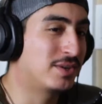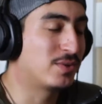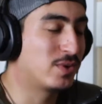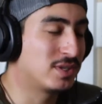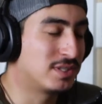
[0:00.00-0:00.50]

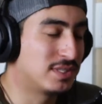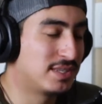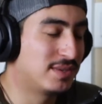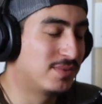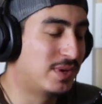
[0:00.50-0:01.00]
other
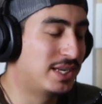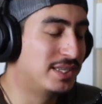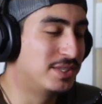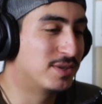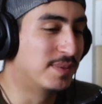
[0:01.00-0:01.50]
words,
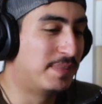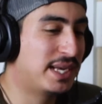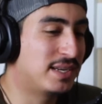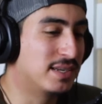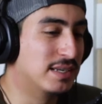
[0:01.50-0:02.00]
when you're a
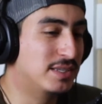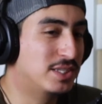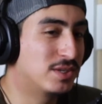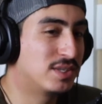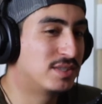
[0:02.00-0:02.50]
beta,
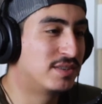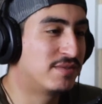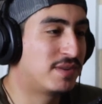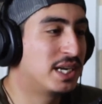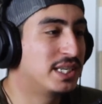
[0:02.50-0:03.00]
you're
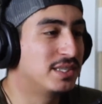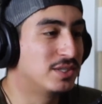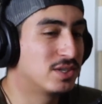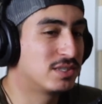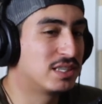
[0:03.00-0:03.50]
defining
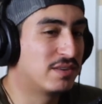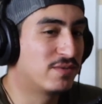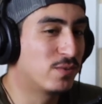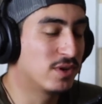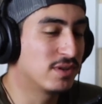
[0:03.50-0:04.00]
your
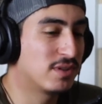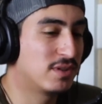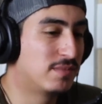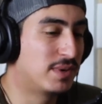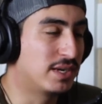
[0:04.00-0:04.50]
self-worth
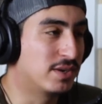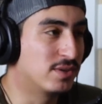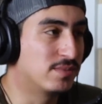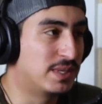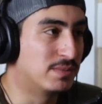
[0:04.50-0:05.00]
by
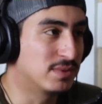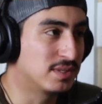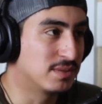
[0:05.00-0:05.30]
other people's